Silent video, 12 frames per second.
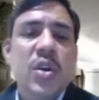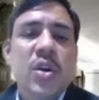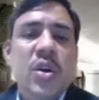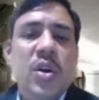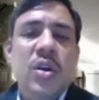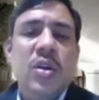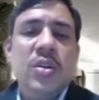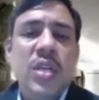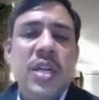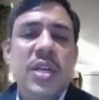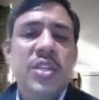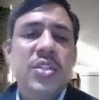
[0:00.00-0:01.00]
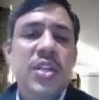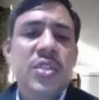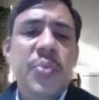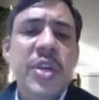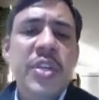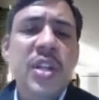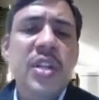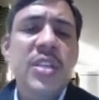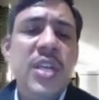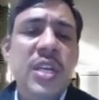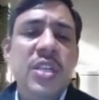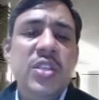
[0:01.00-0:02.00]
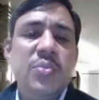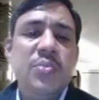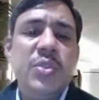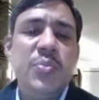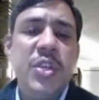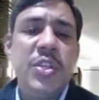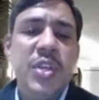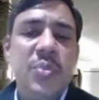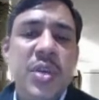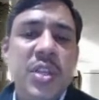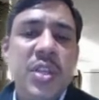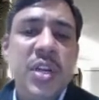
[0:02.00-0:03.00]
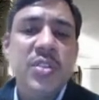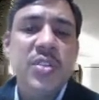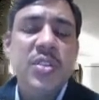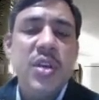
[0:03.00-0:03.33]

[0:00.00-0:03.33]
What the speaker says: that is a special, these are the some special methods.